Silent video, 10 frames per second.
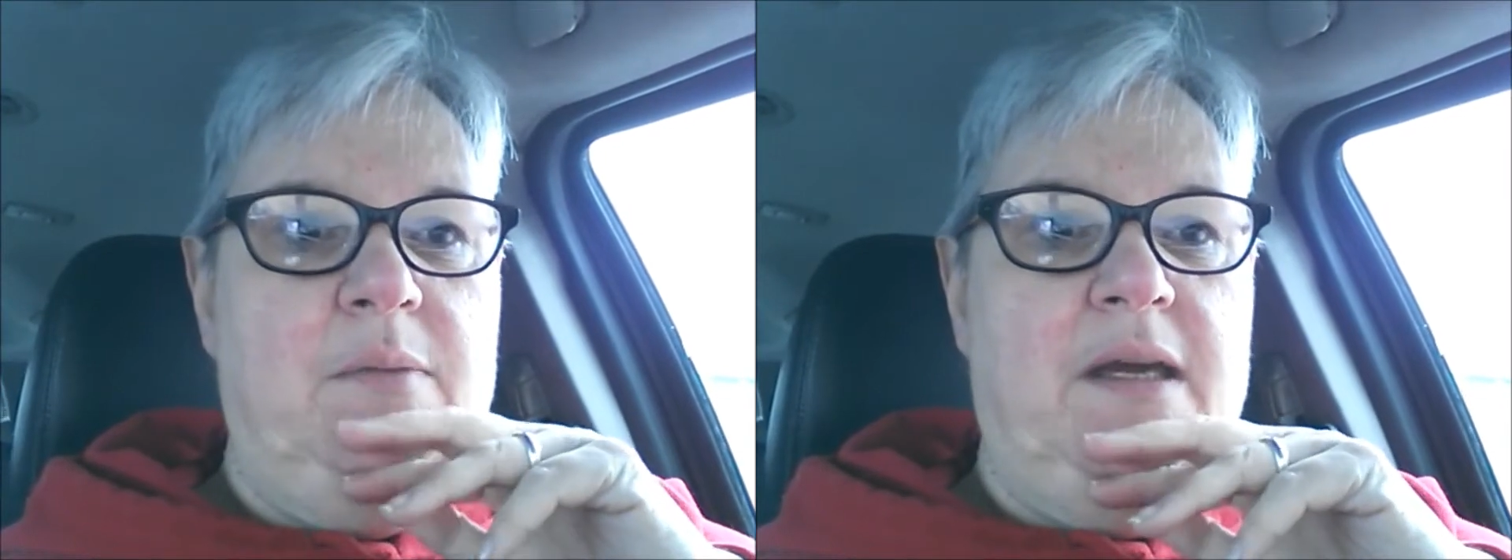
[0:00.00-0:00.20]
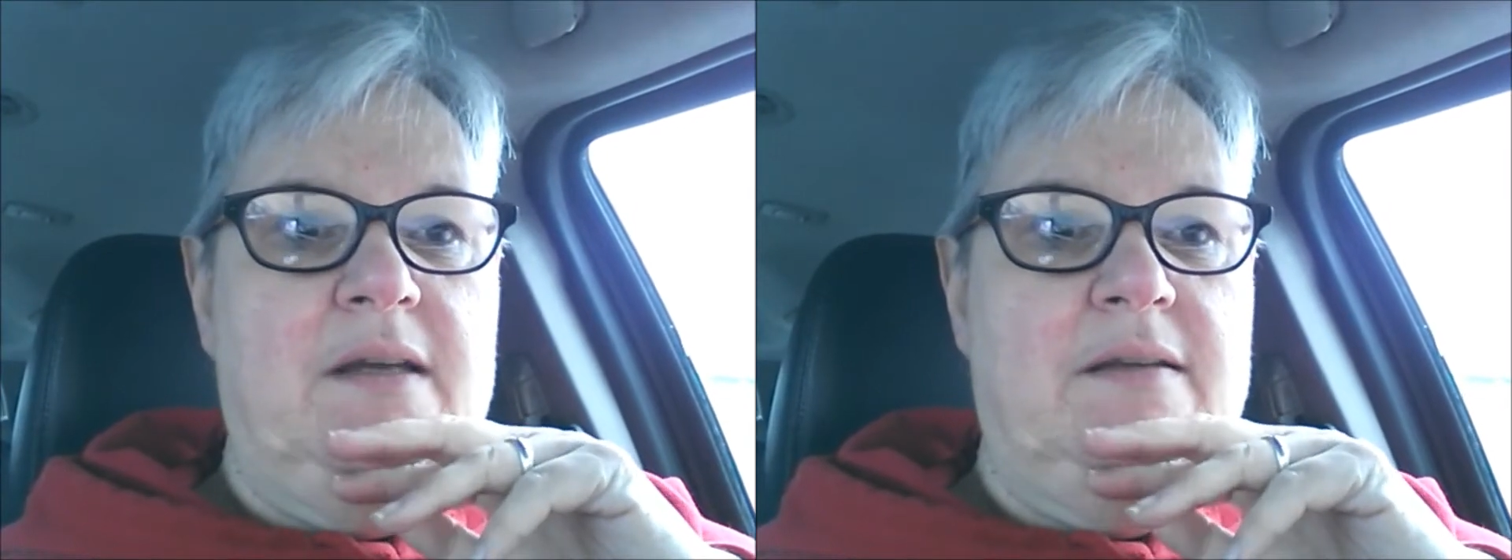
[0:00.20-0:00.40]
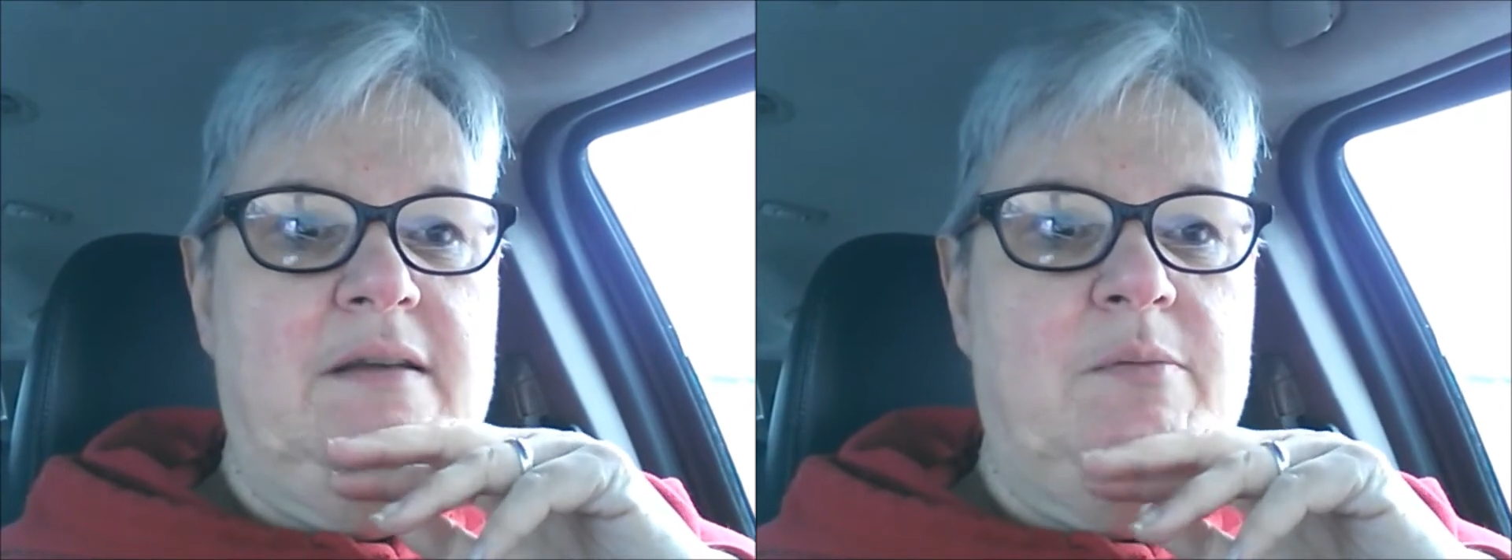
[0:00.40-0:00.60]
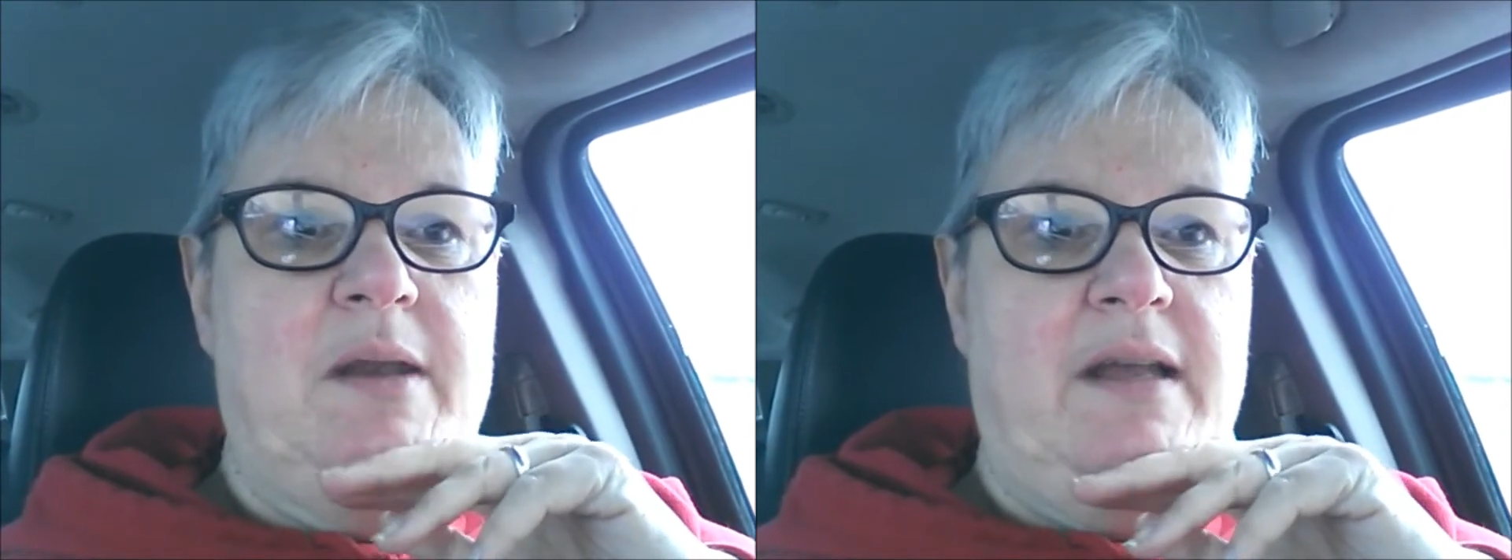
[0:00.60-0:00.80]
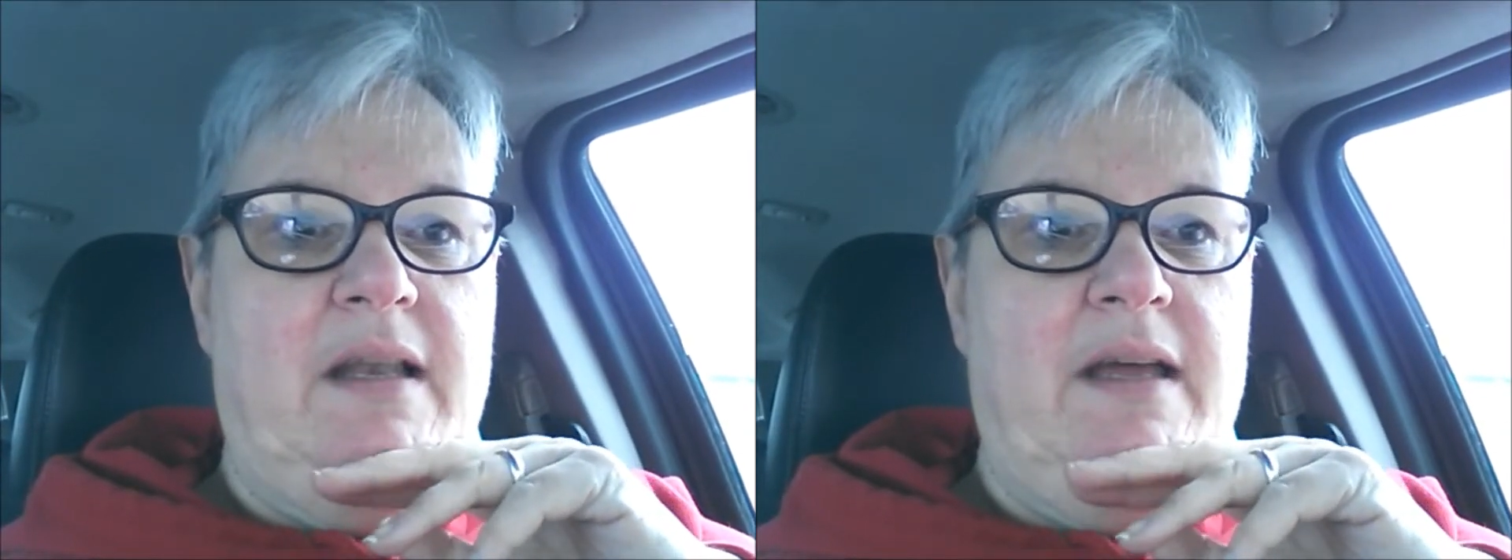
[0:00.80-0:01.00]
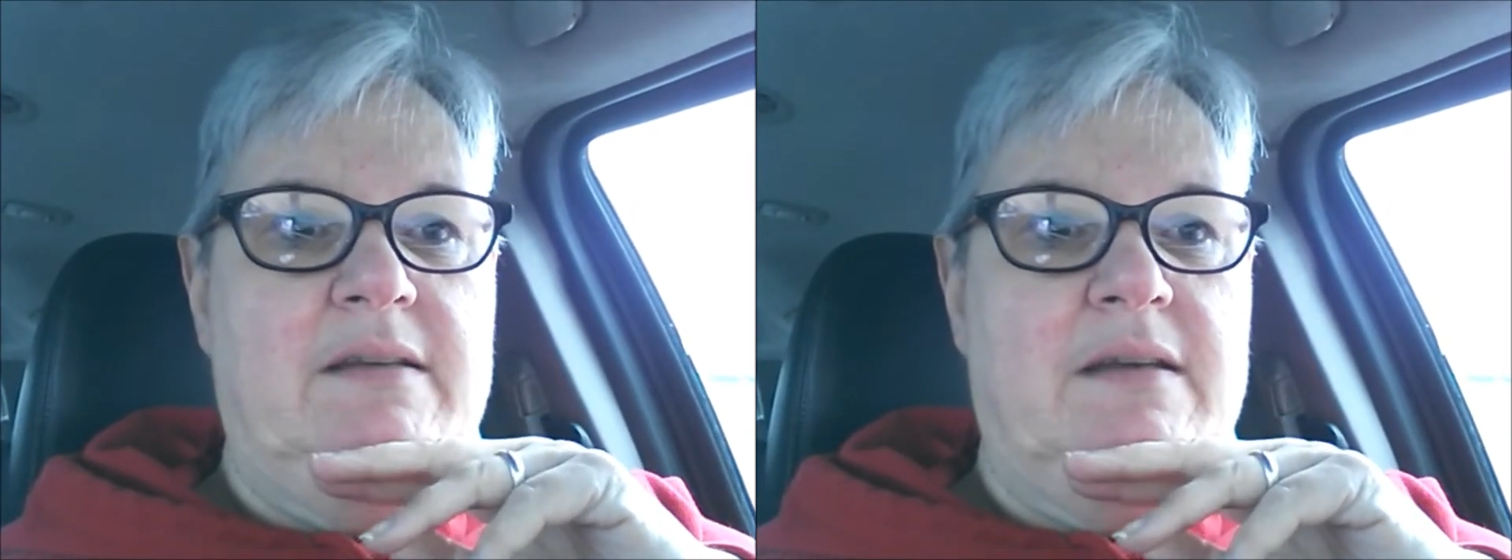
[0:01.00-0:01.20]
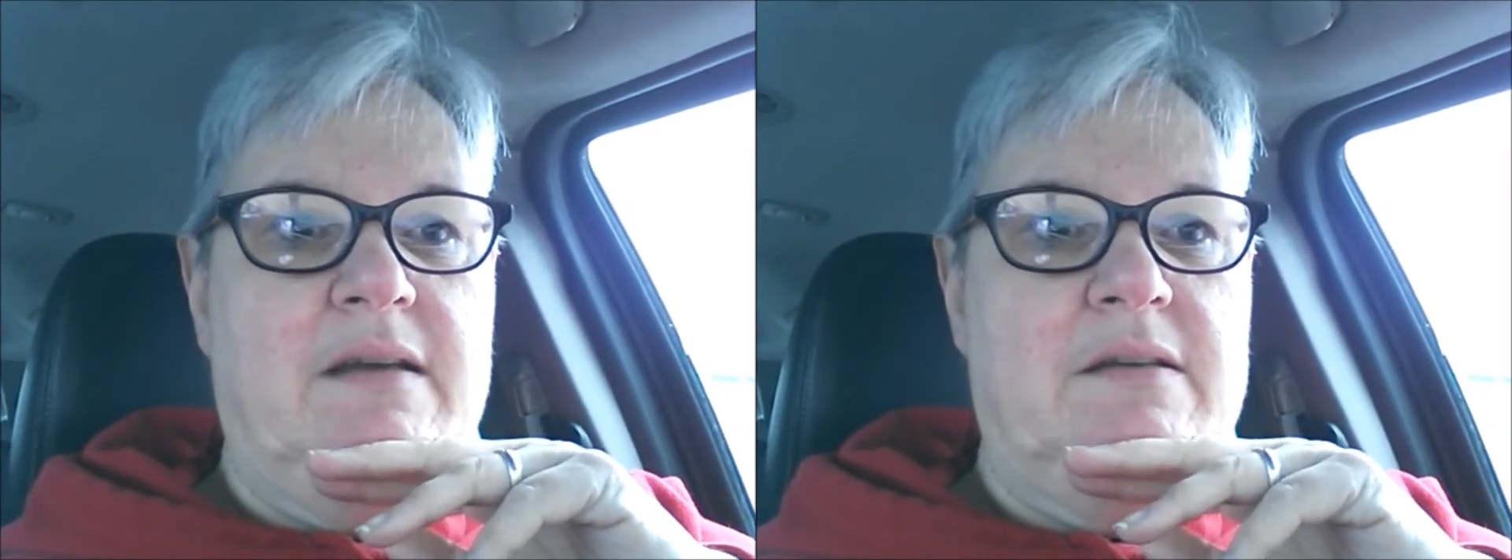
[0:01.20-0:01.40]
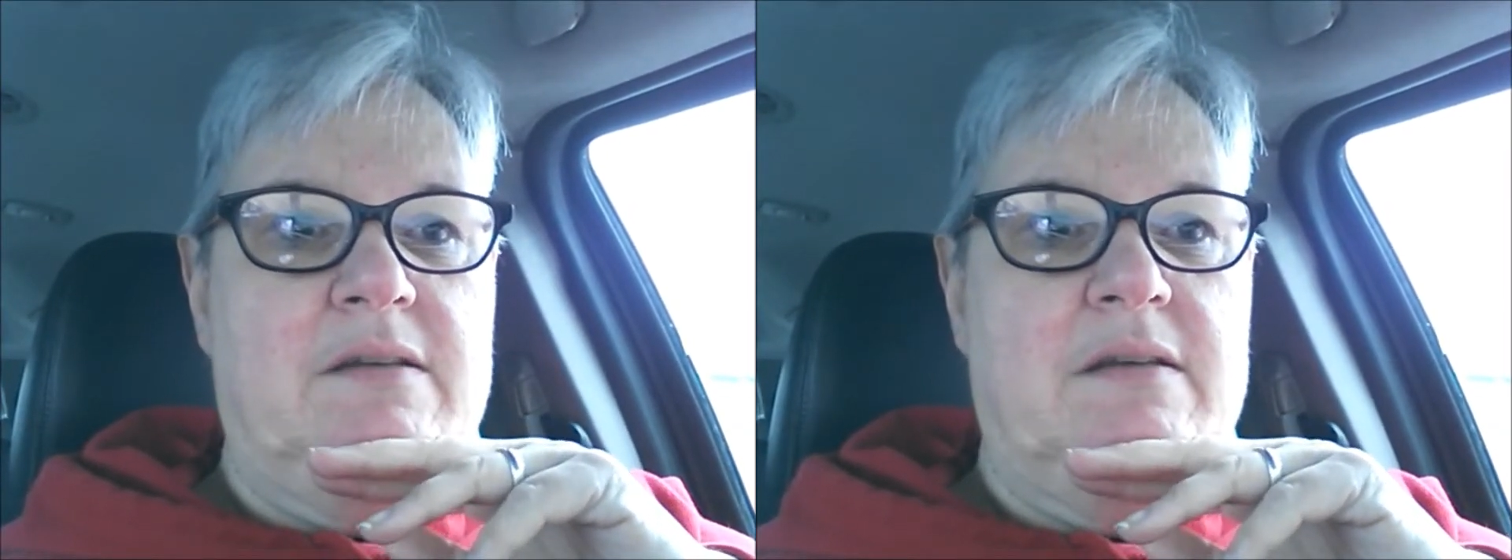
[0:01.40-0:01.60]
because he's been on
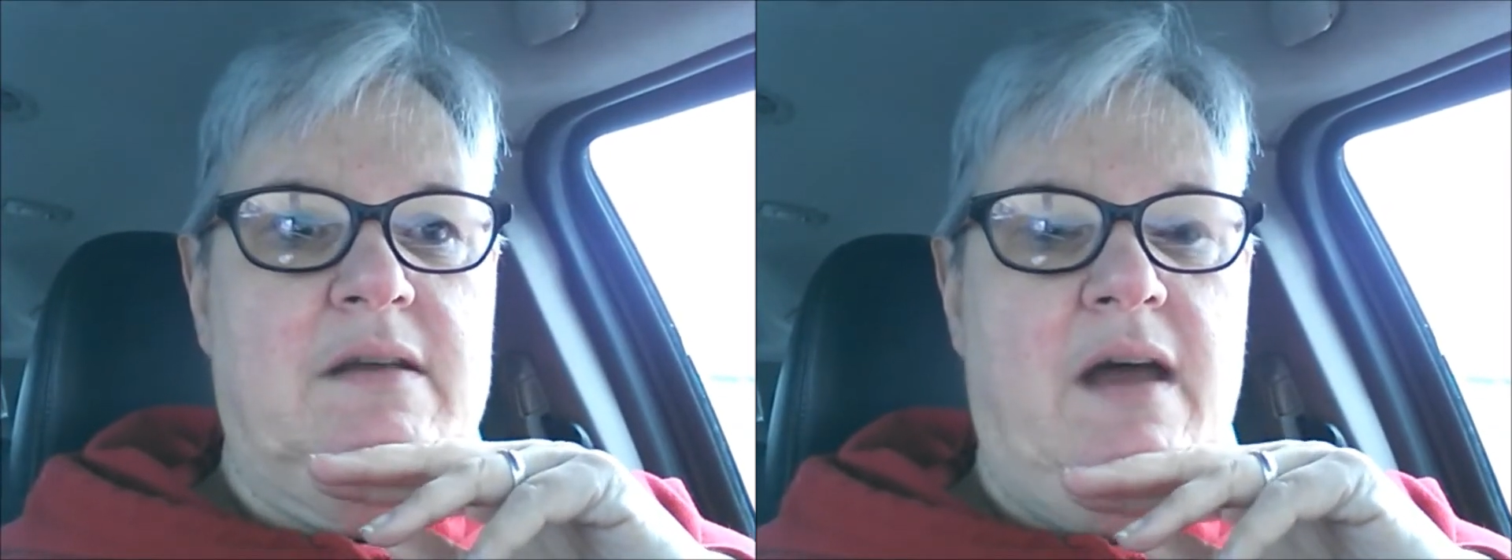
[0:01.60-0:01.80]
Lasix,